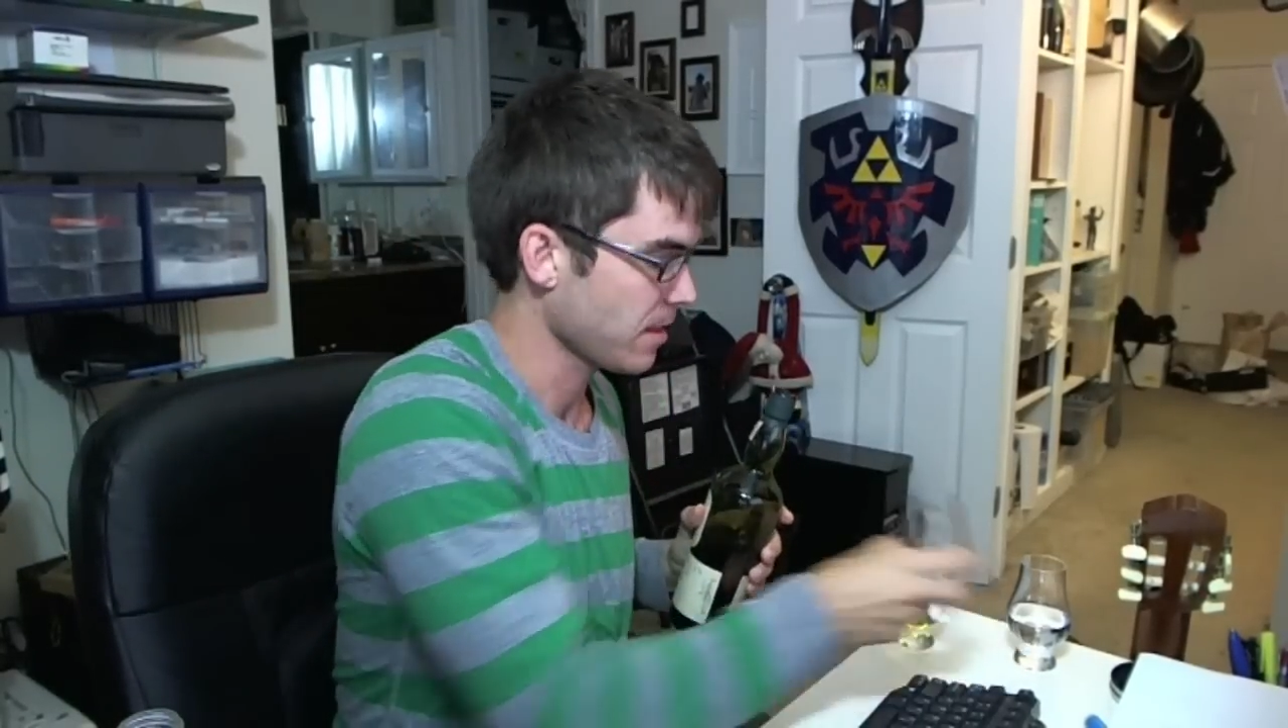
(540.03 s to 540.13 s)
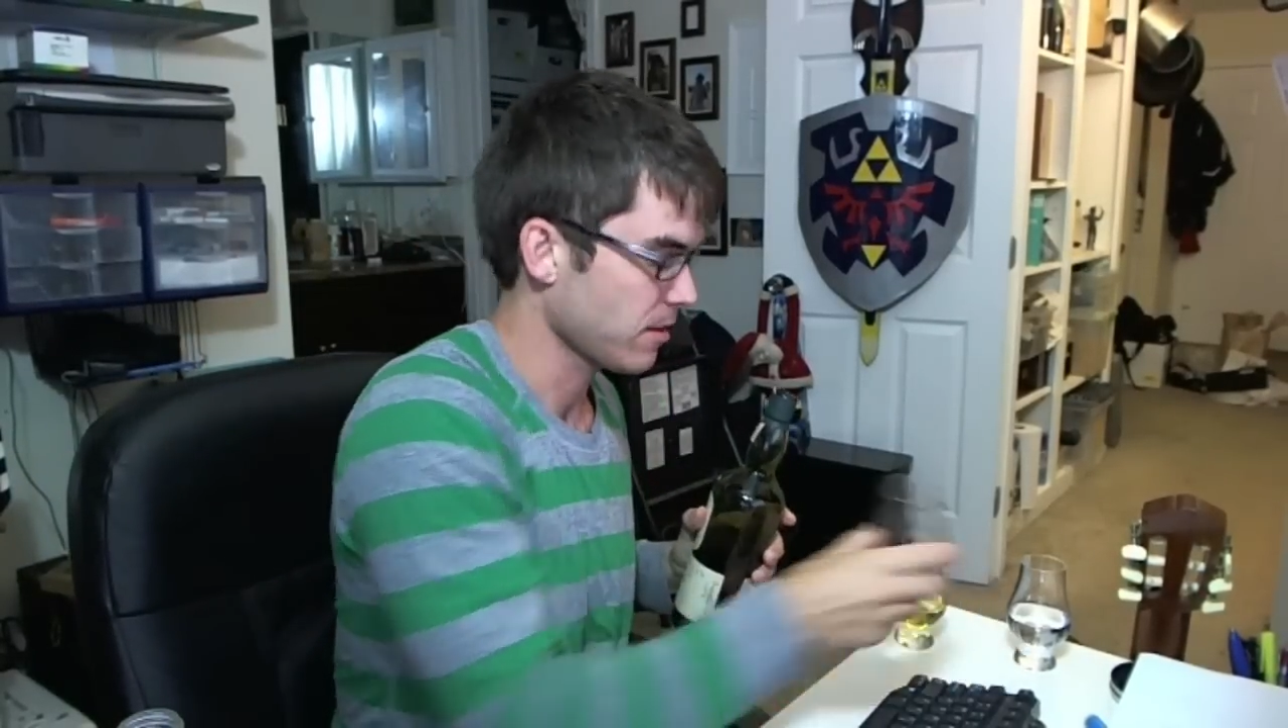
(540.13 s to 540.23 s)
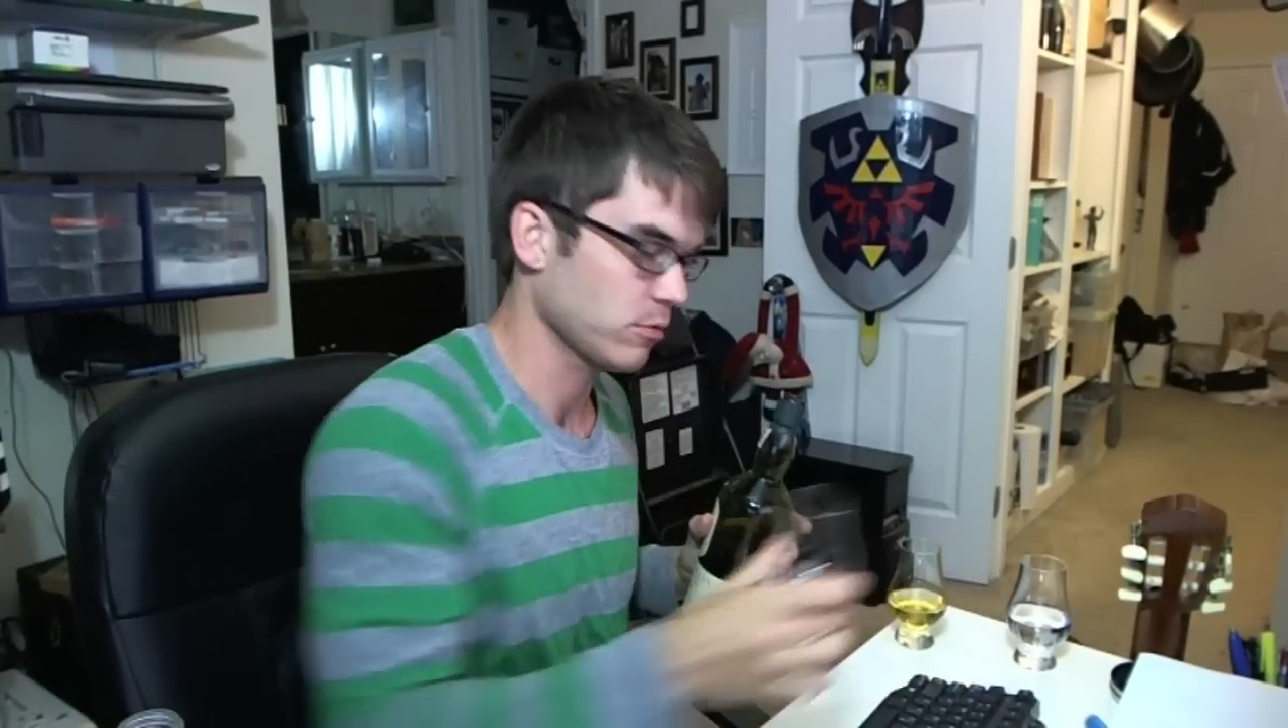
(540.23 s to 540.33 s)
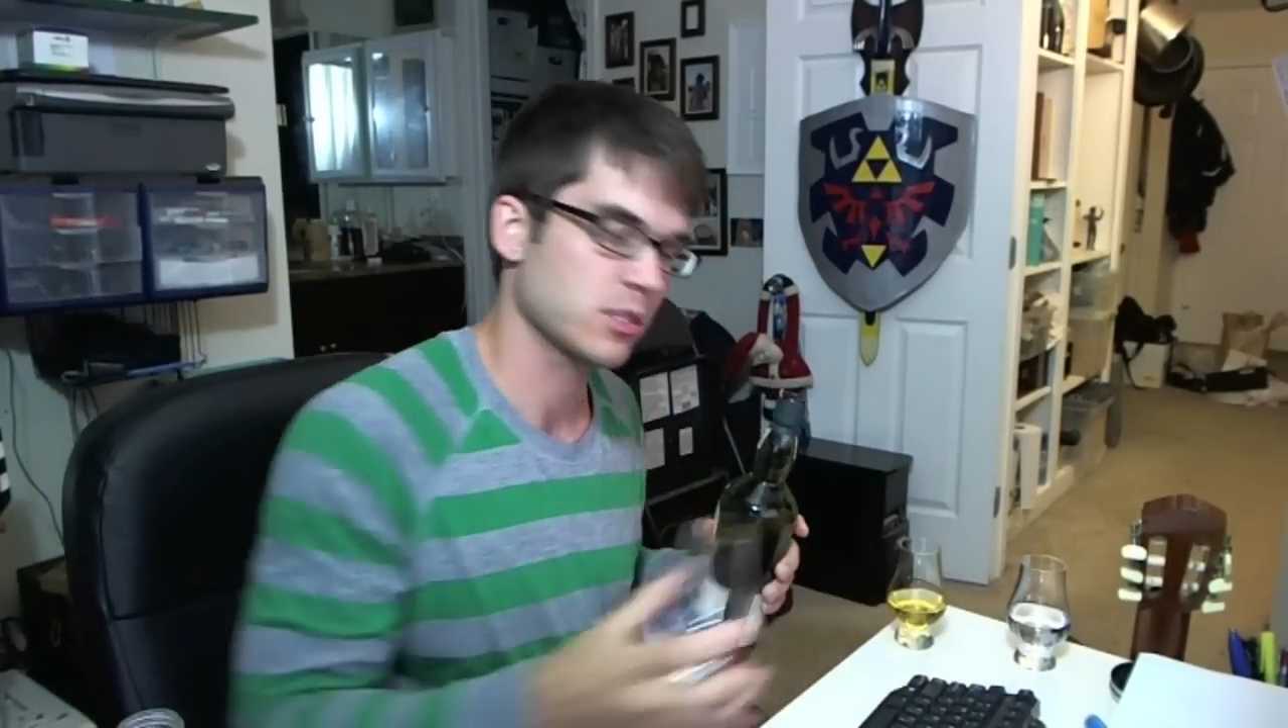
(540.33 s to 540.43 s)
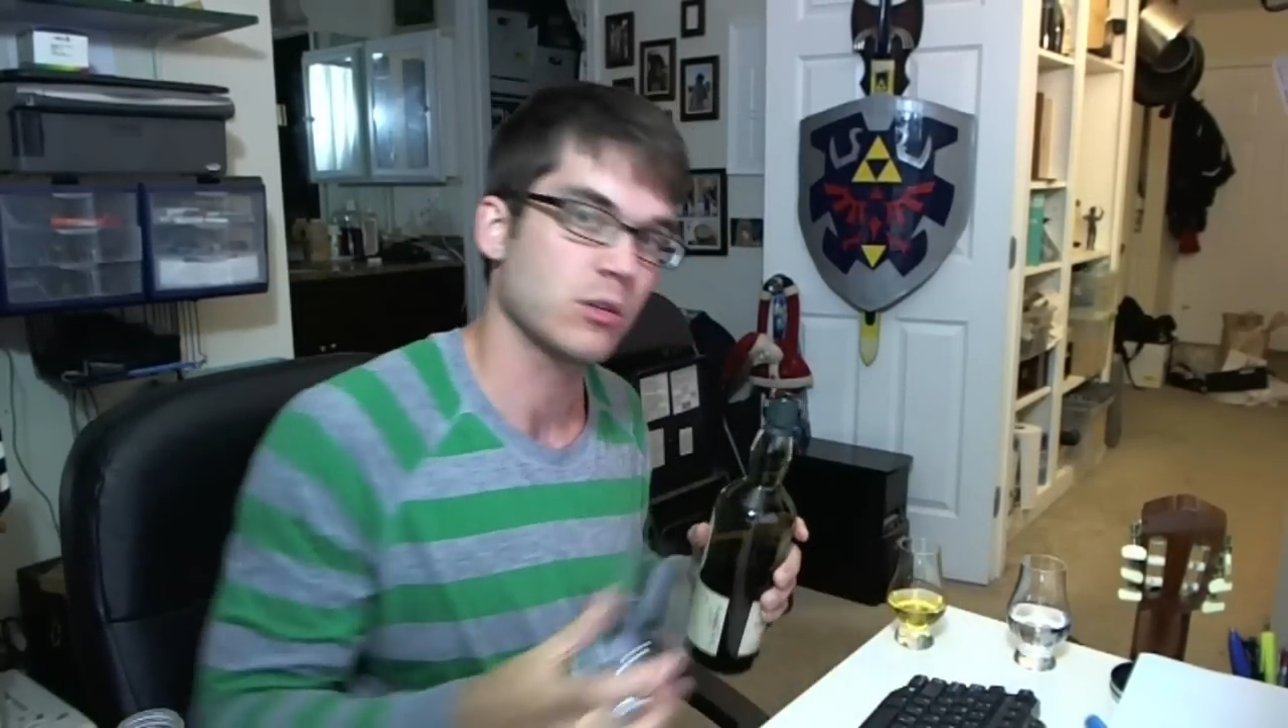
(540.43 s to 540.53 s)

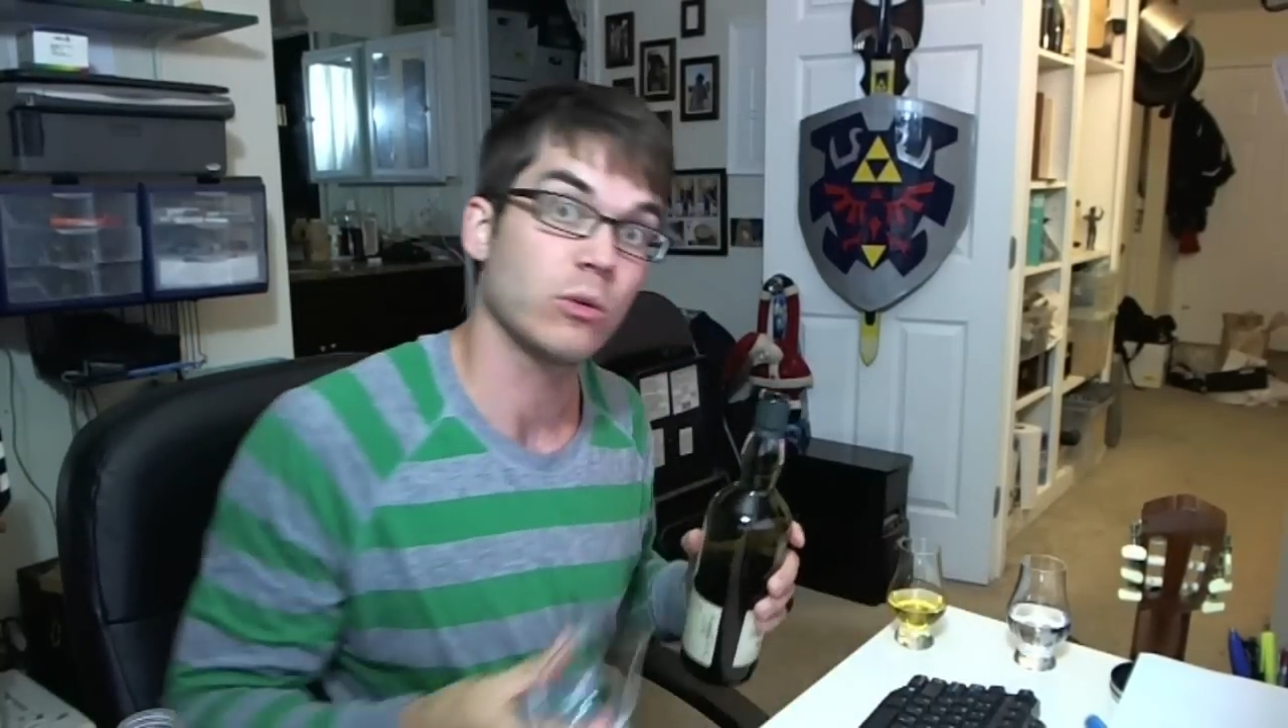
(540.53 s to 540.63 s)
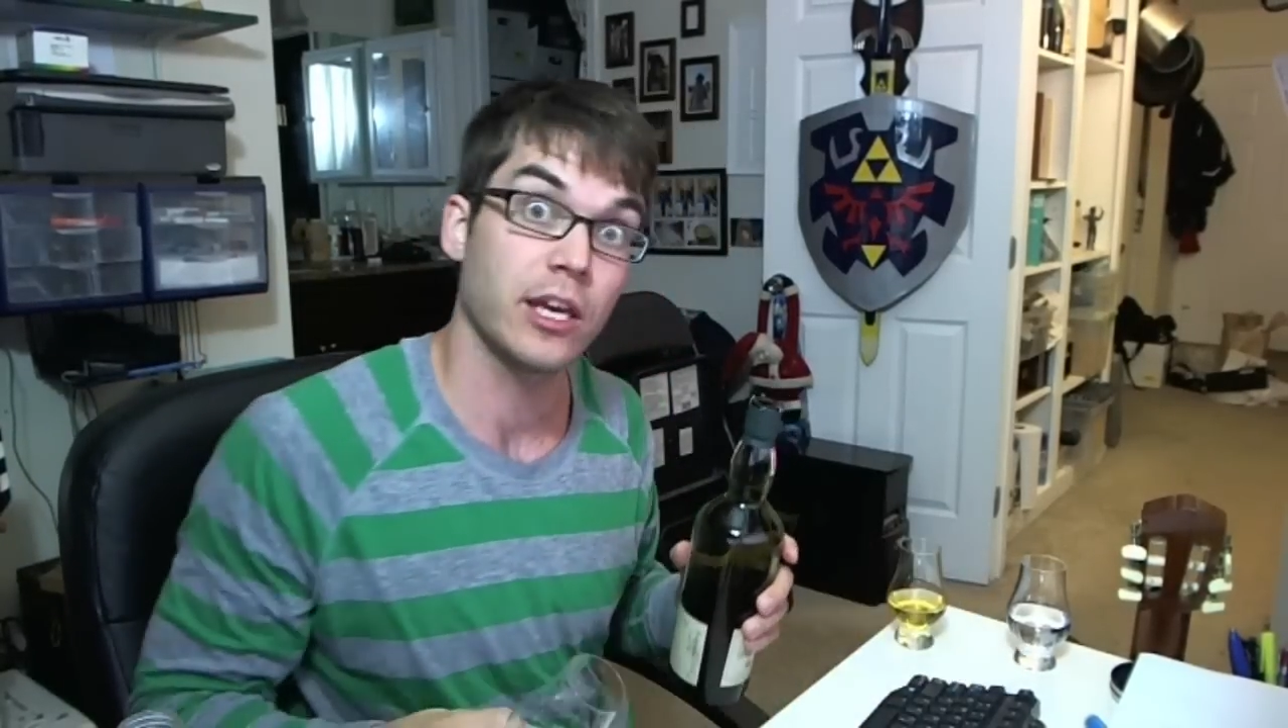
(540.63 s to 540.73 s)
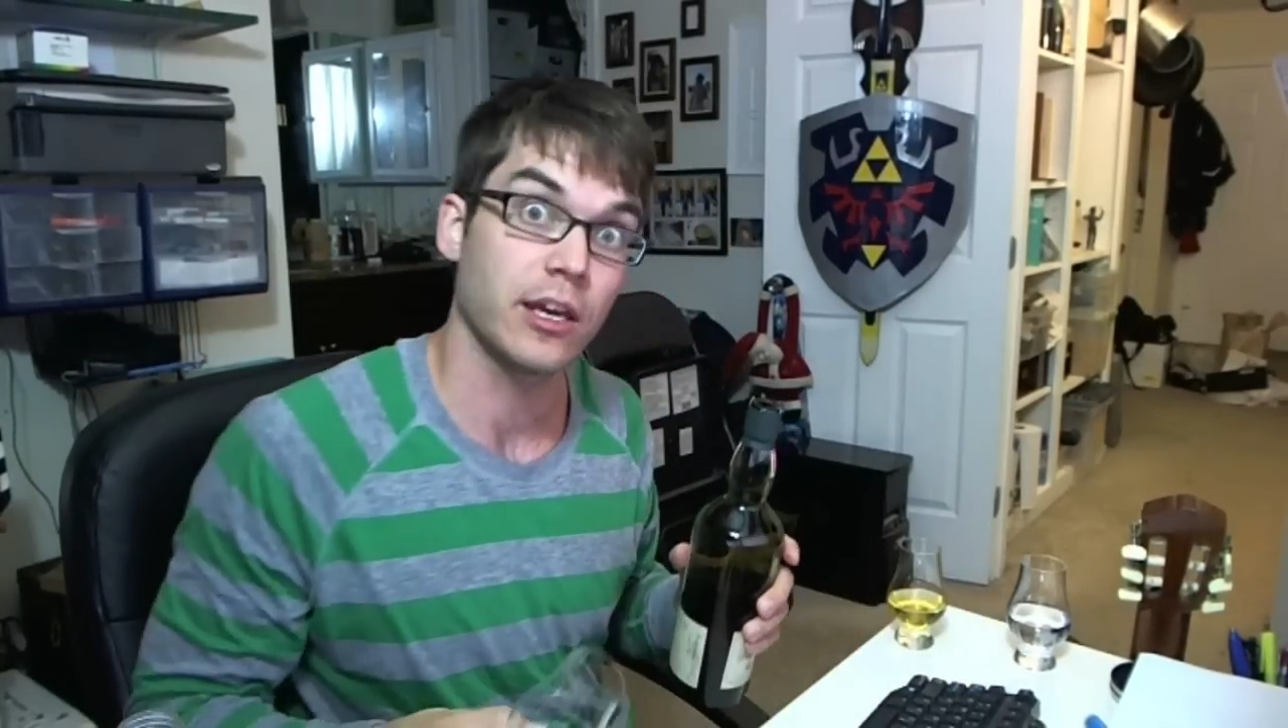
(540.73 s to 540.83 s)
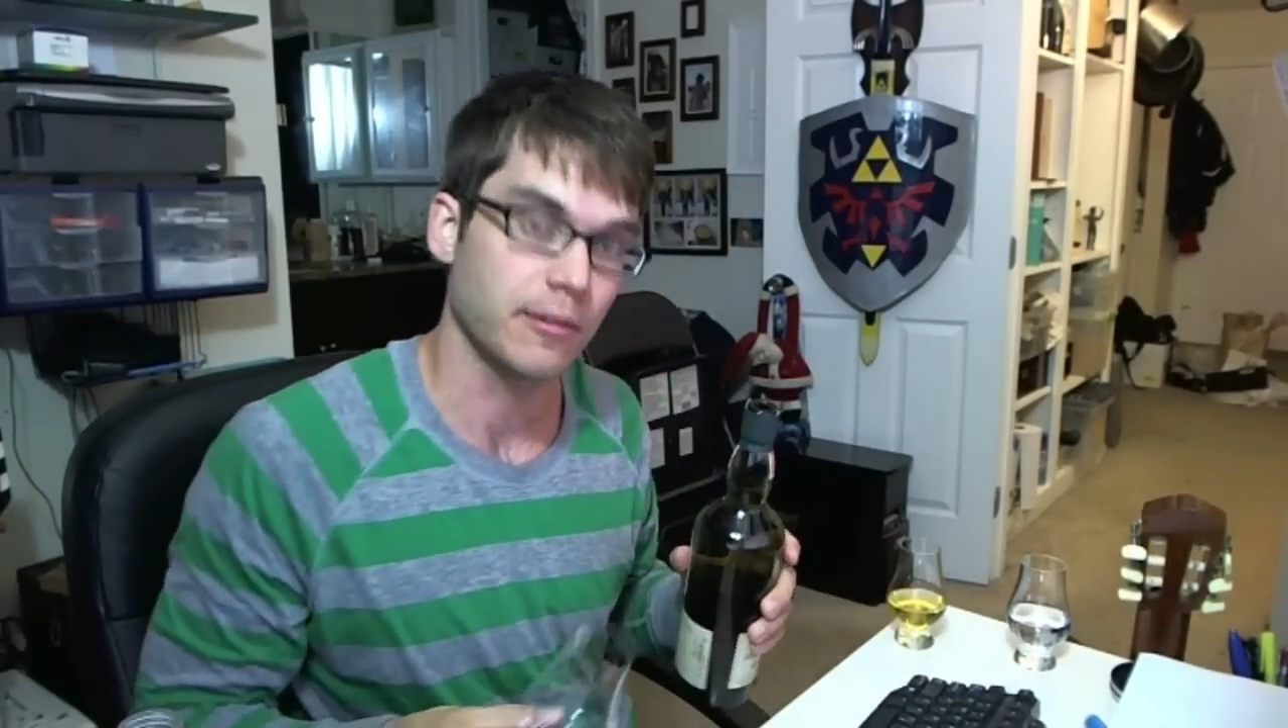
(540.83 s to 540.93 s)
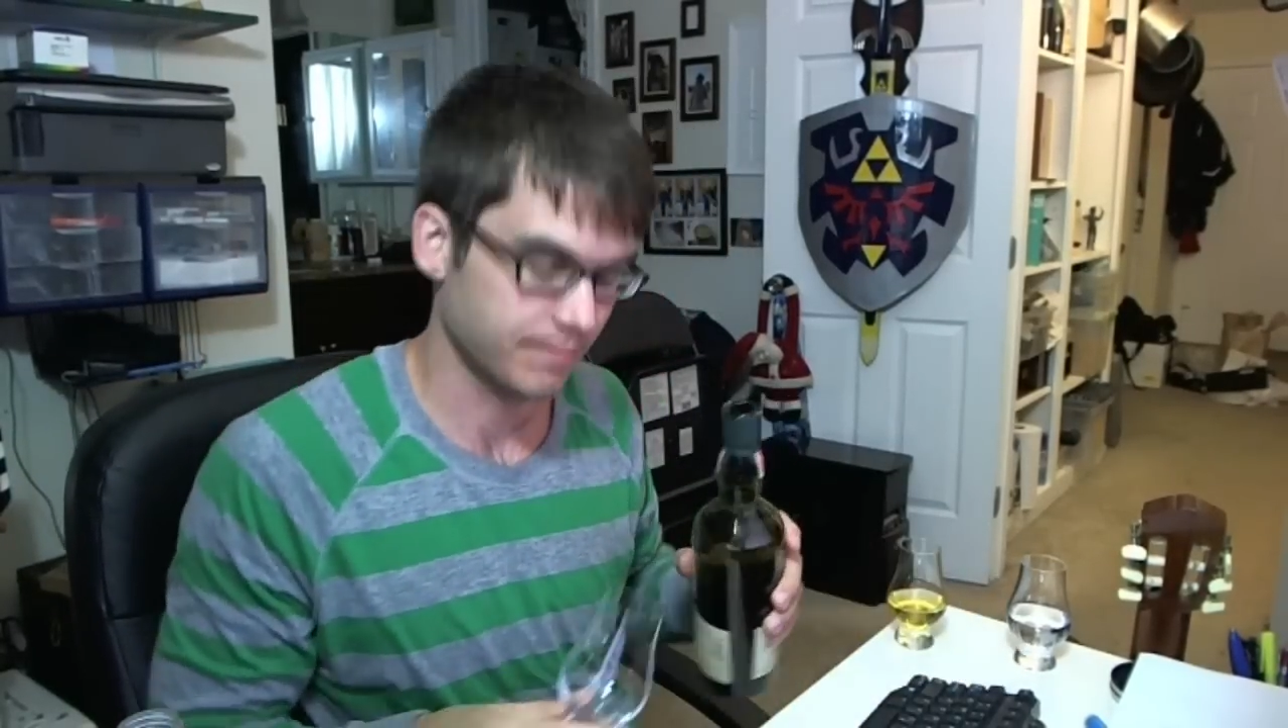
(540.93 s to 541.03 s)
We'll see what we get.